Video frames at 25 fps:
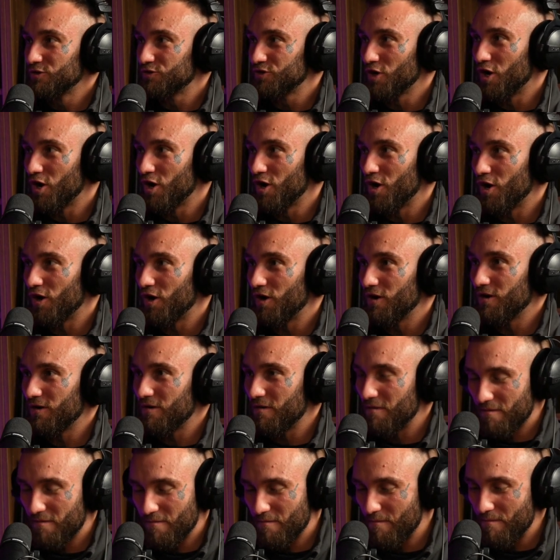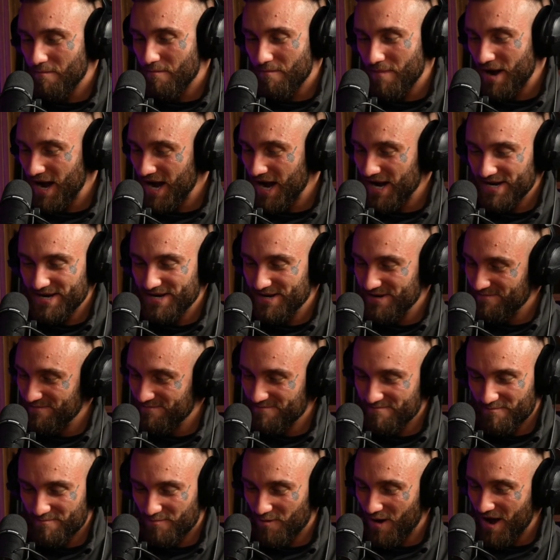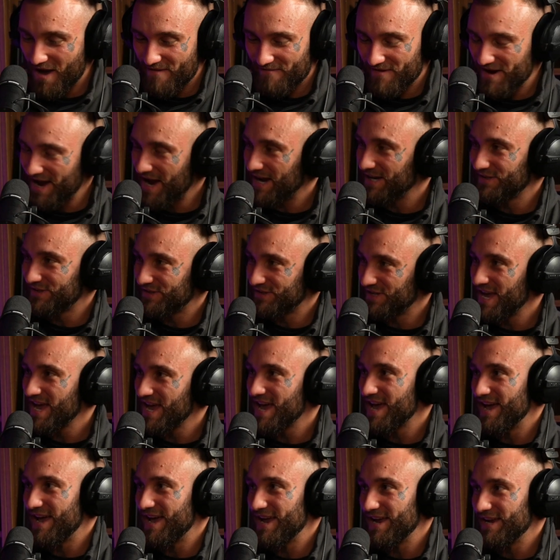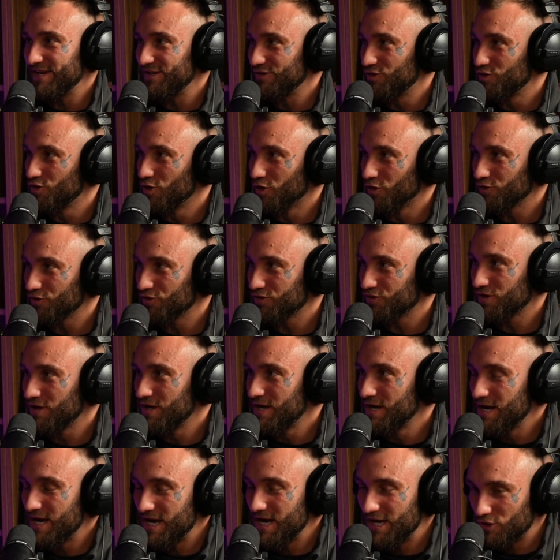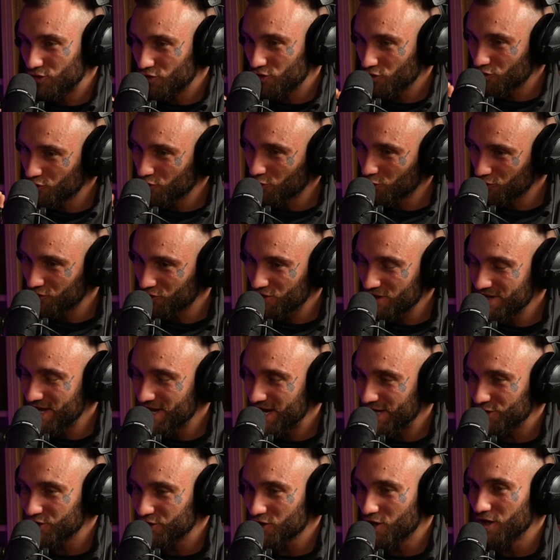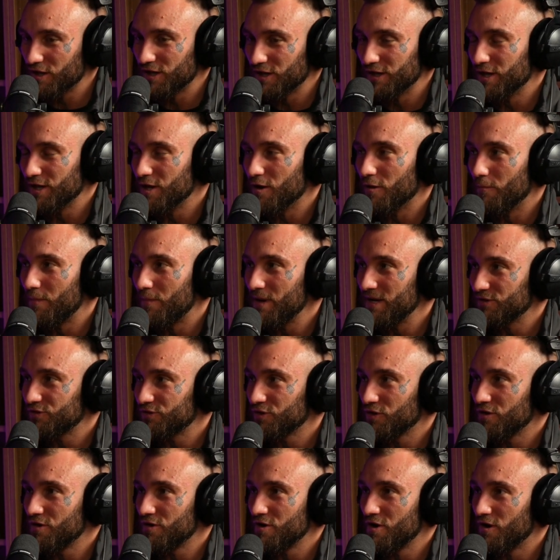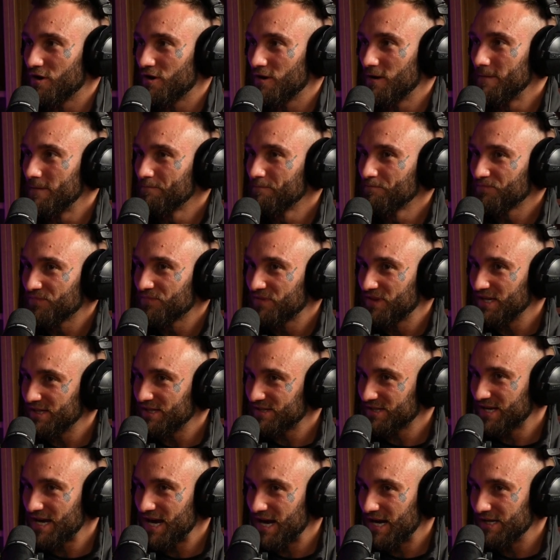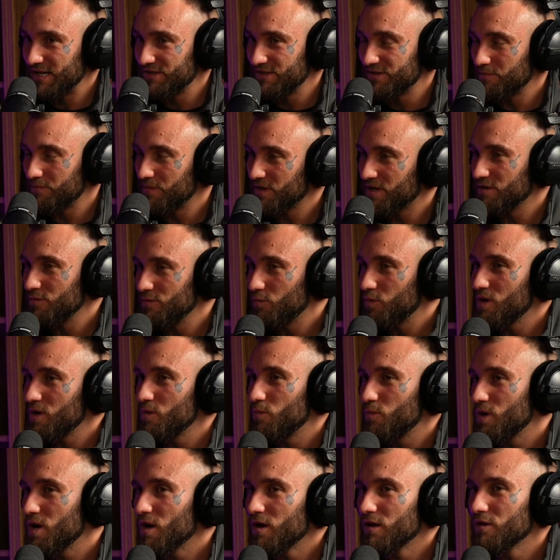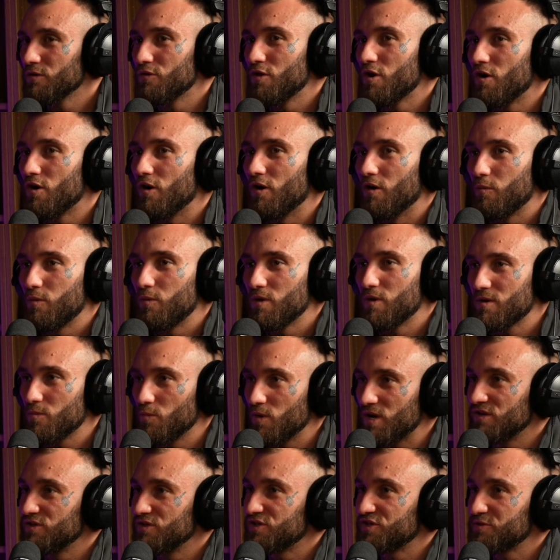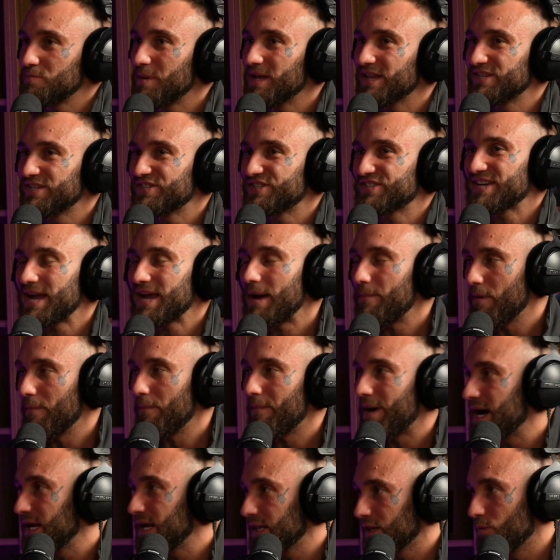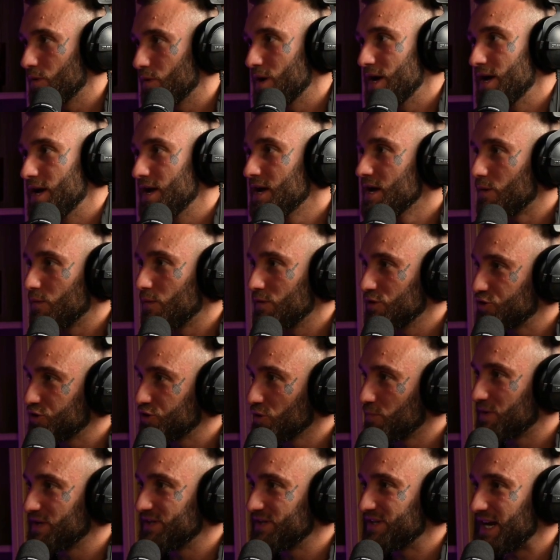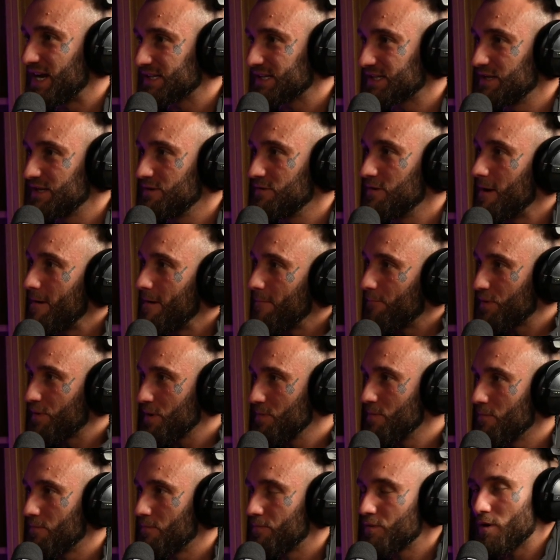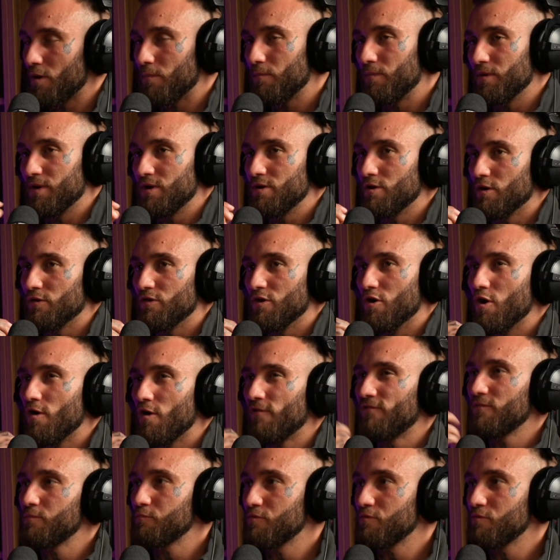So whatever I say is it's just touching their soul a little bit, so they know this guy's, because we all know we can smell a scam a mile away when somebody's acting prim and proper. They're over